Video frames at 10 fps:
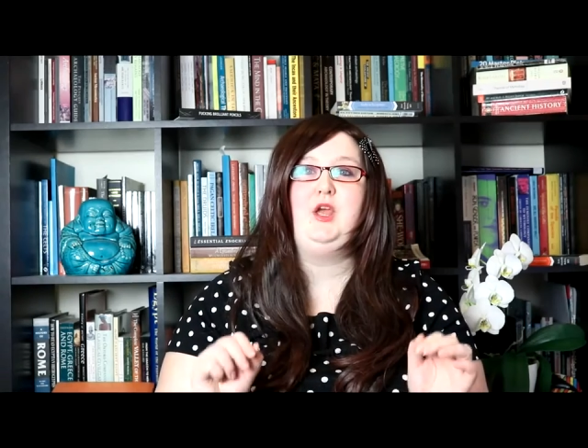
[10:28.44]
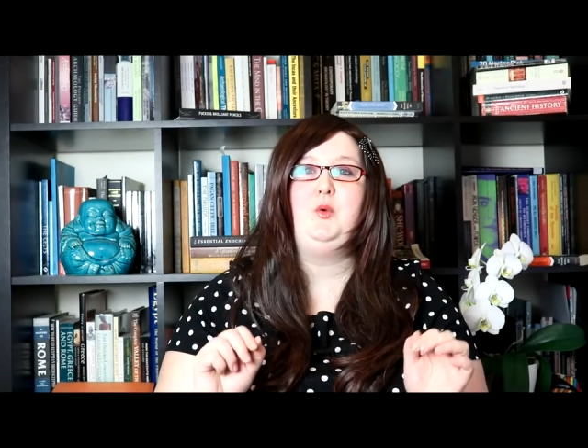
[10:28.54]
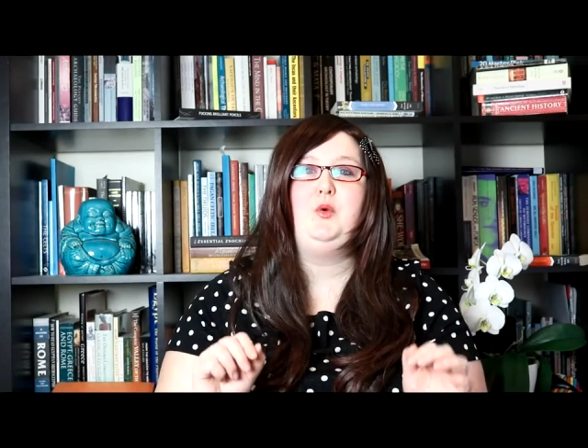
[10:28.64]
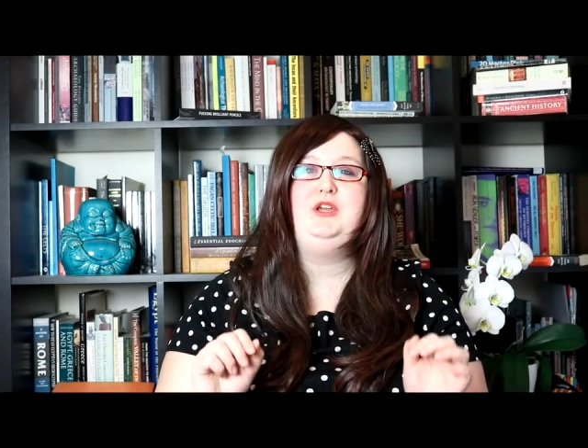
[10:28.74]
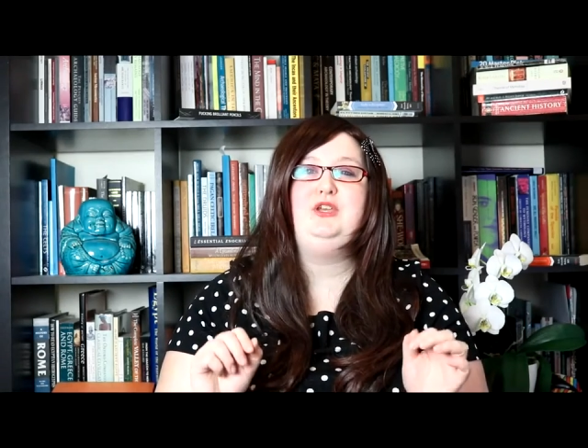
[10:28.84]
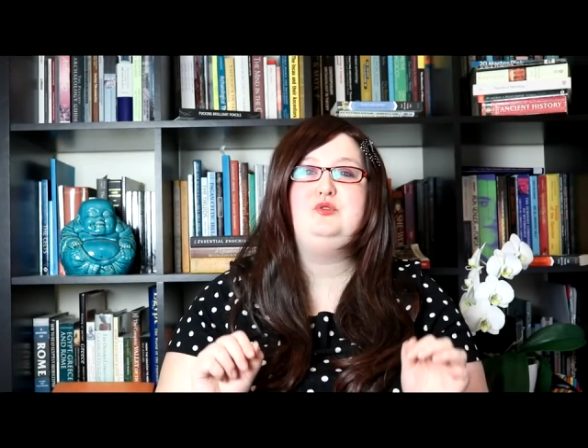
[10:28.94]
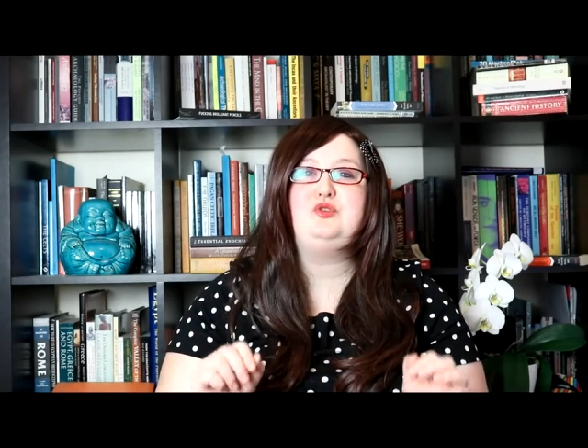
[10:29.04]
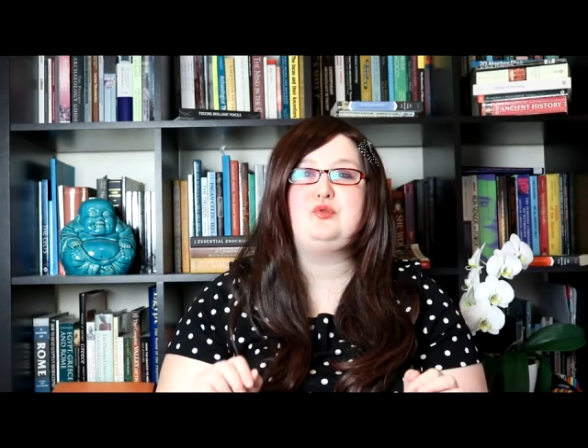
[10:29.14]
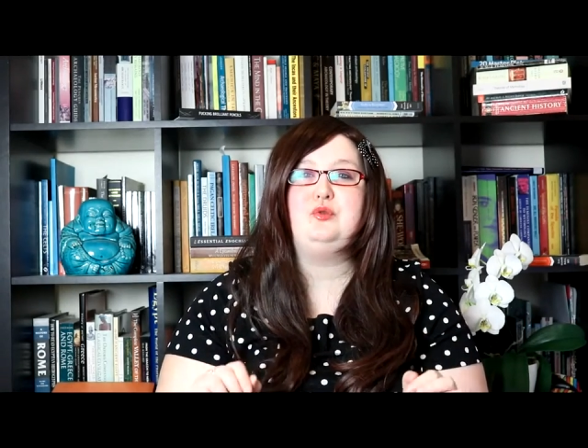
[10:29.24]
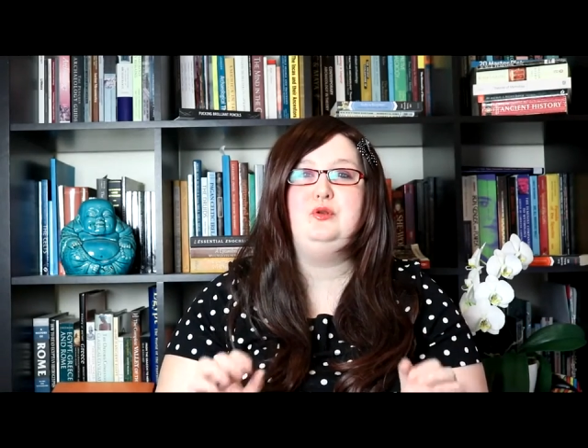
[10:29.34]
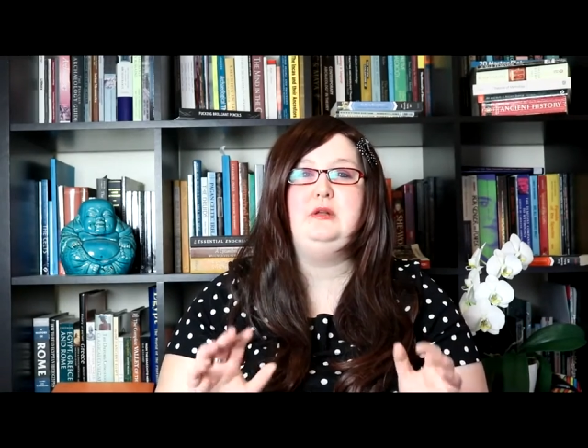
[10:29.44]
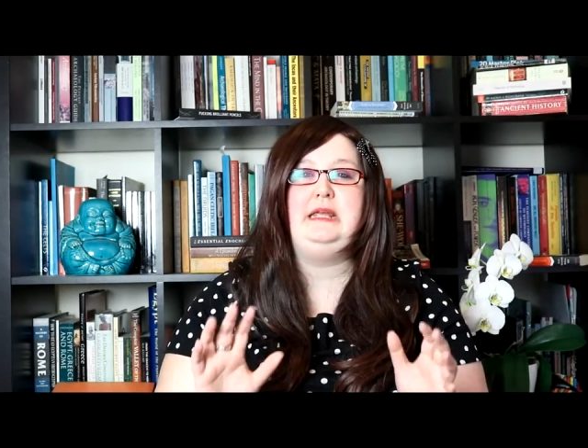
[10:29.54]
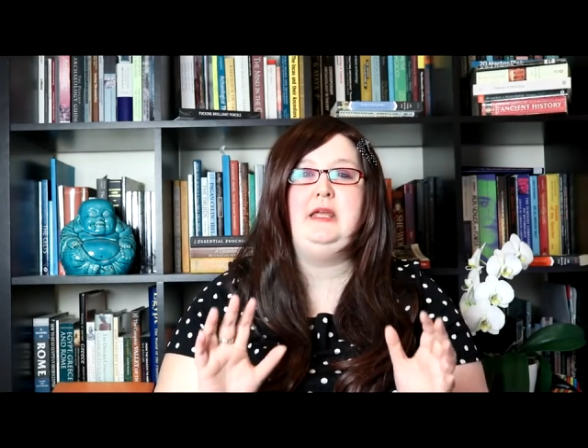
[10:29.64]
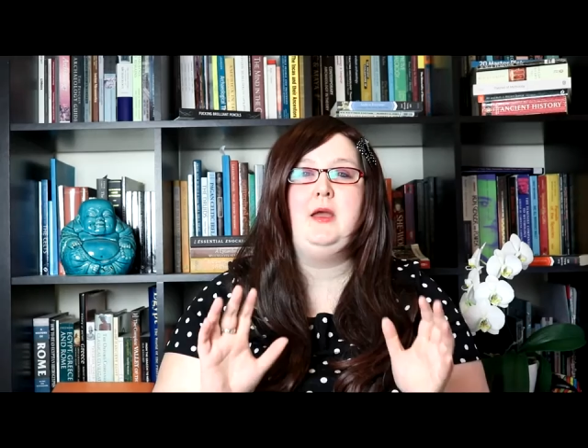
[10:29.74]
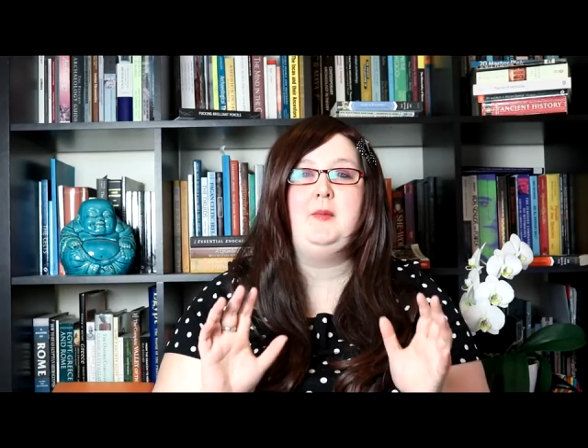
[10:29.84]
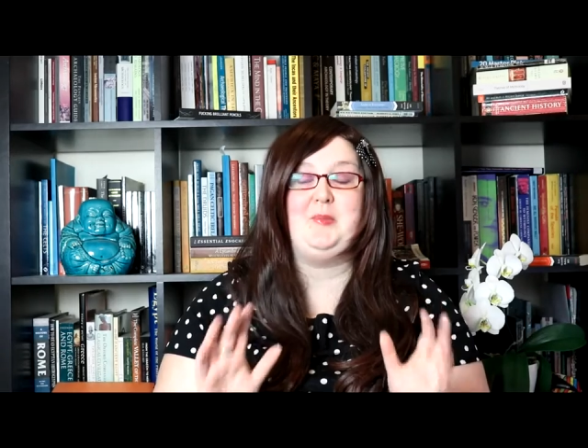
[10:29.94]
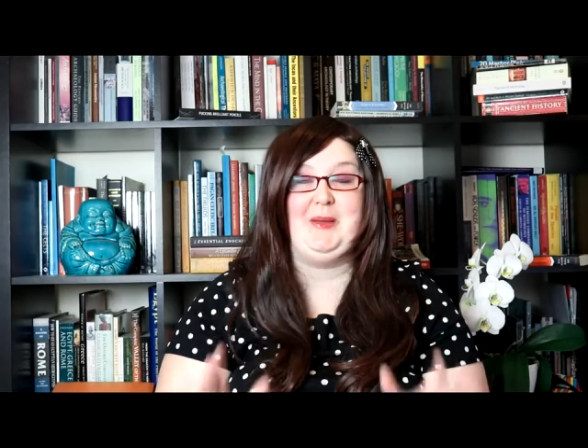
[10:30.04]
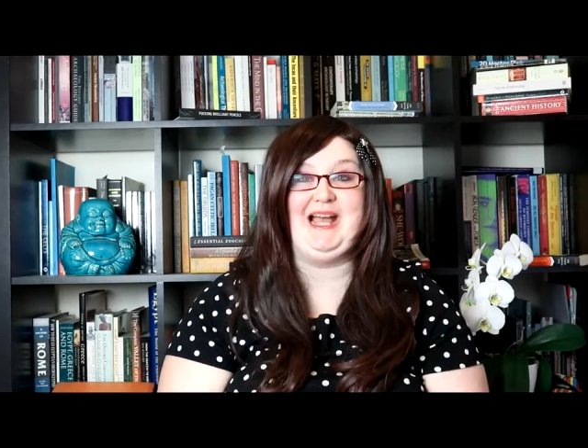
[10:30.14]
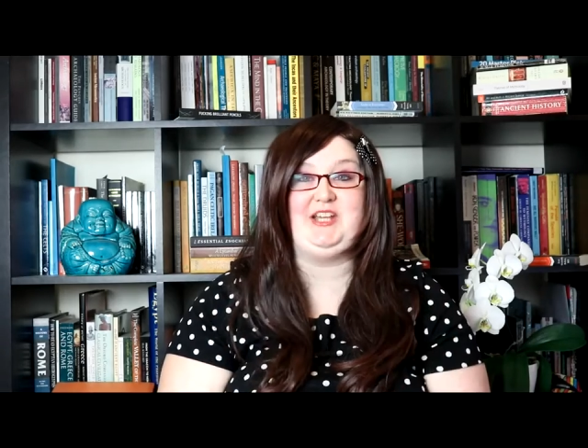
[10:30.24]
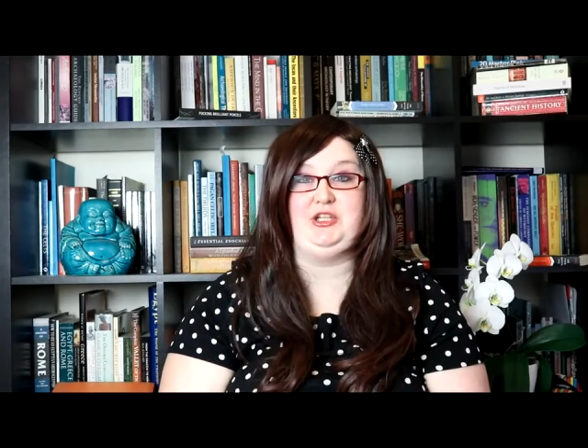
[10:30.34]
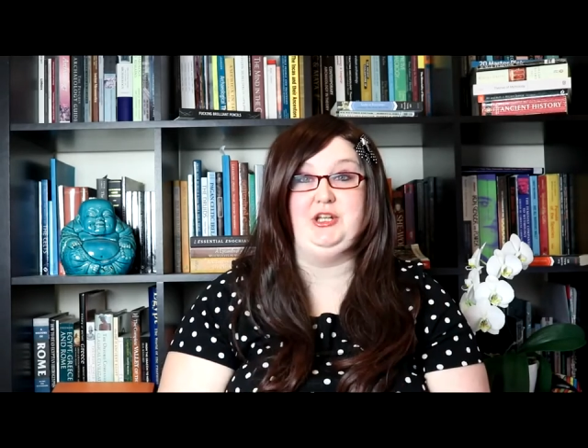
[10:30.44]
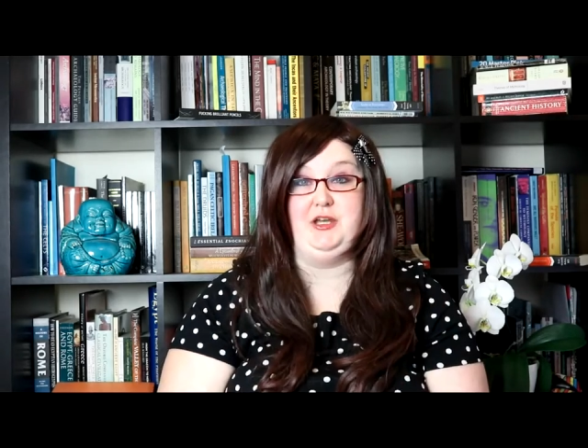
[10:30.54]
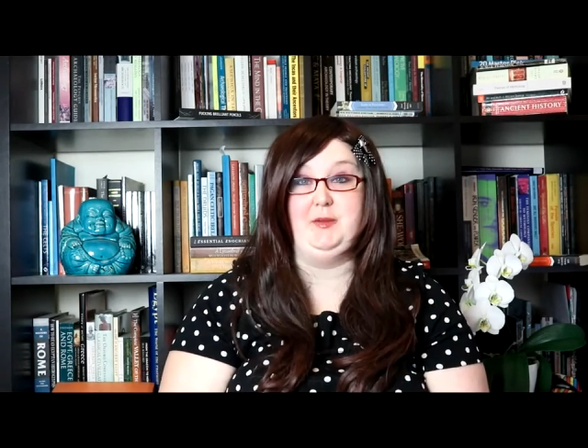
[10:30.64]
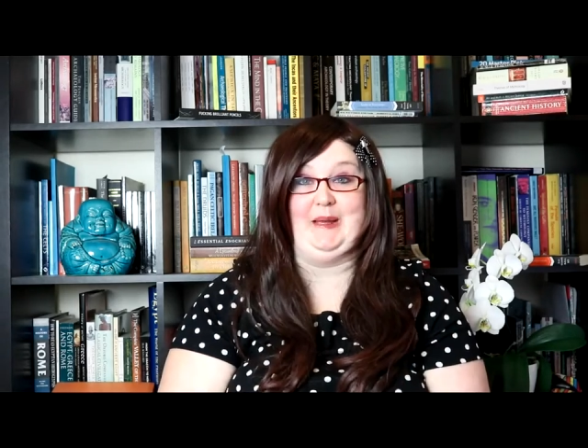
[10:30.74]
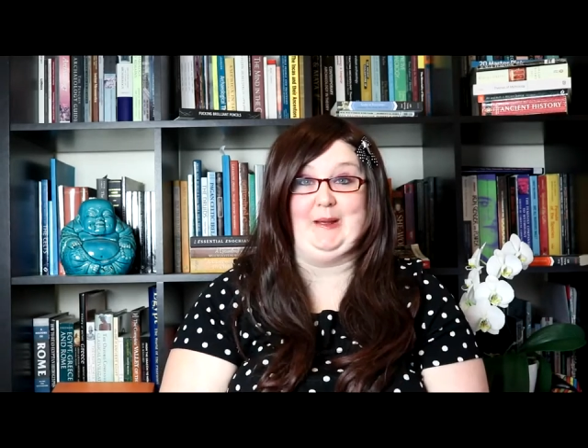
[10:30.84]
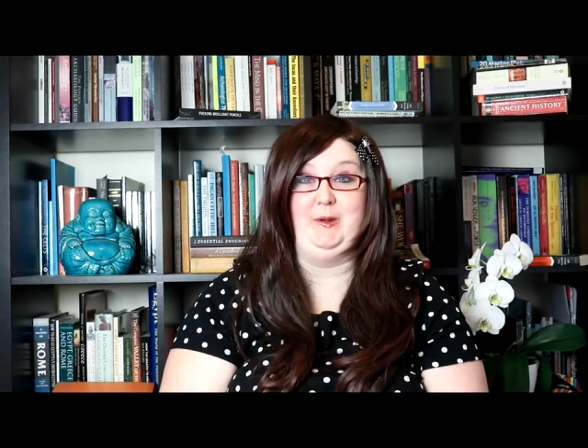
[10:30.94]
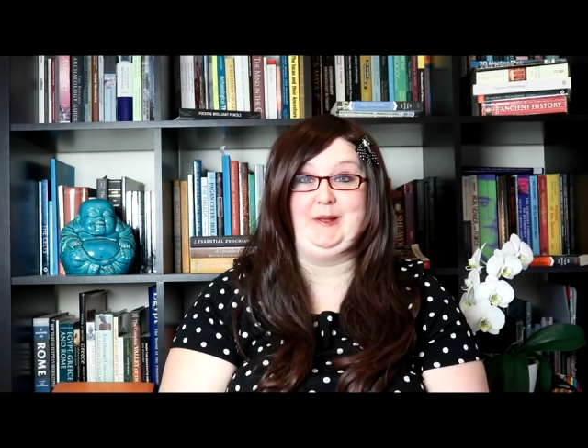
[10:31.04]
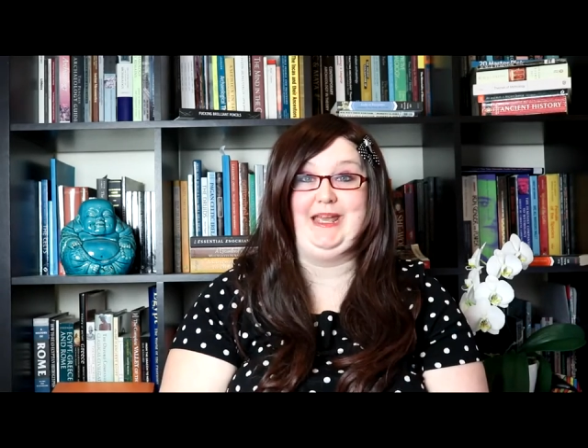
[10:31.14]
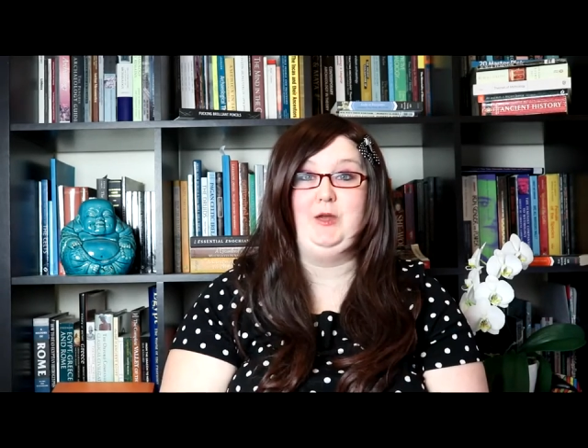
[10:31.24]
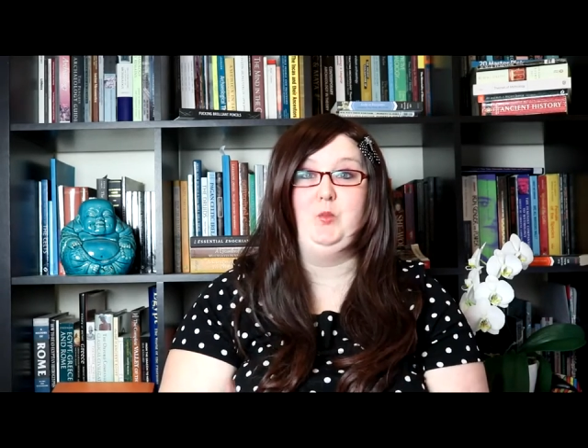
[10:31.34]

What are you truly passionate about, okay?